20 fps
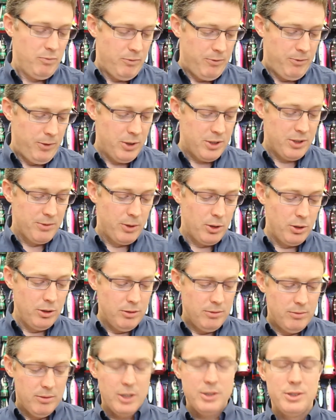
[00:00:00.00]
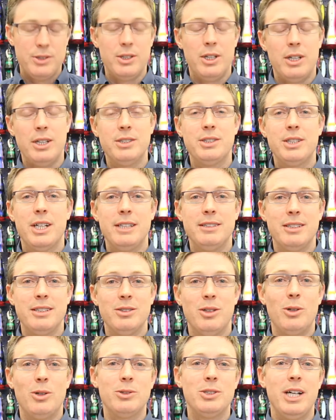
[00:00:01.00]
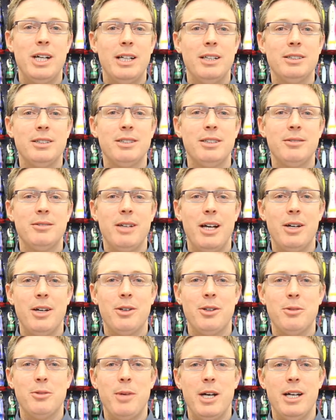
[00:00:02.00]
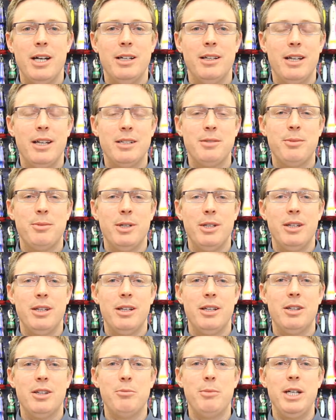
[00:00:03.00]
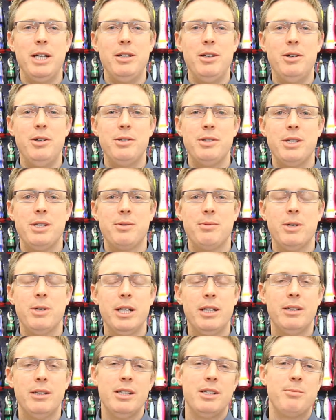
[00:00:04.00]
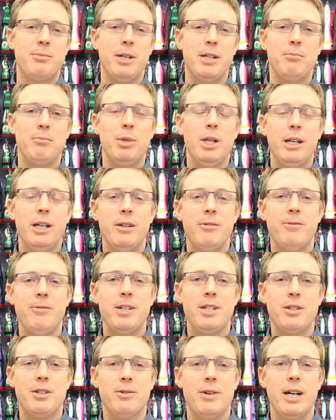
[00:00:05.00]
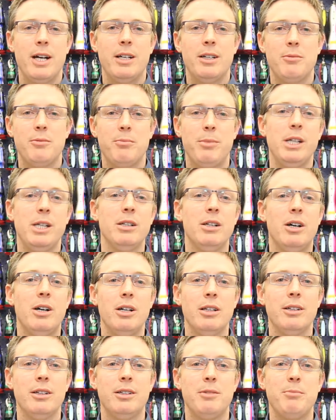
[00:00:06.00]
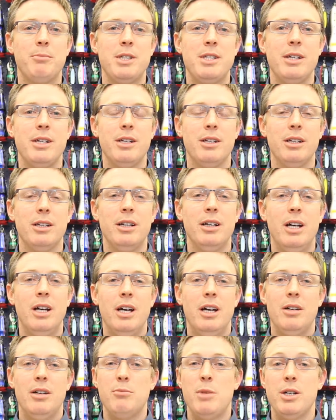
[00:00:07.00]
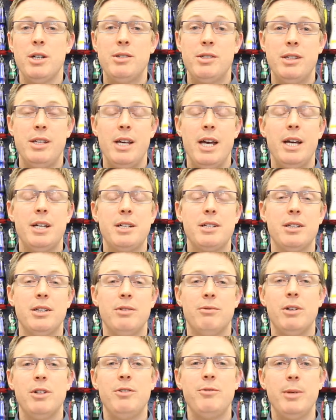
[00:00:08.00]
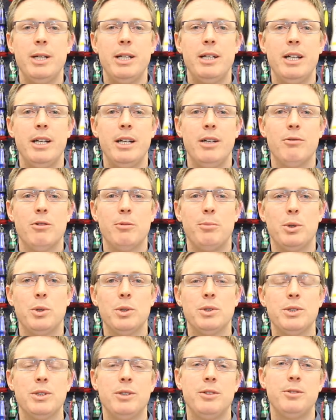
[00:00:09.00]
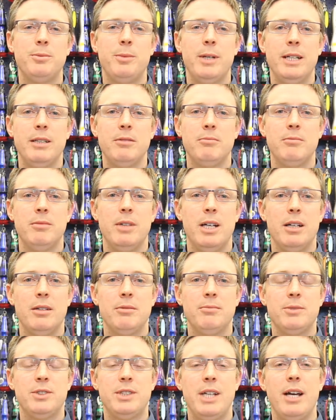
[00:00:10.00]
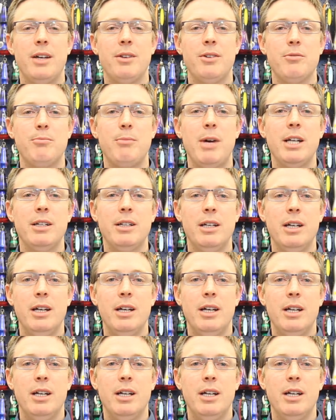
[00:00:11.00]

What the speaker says: First of all, lots of guys chasing longtails out on the bay. That's been the big news this week. There's been plenty of fish around Peel Island in particular. Most of the action that we've been getting reports on has been south of Mud.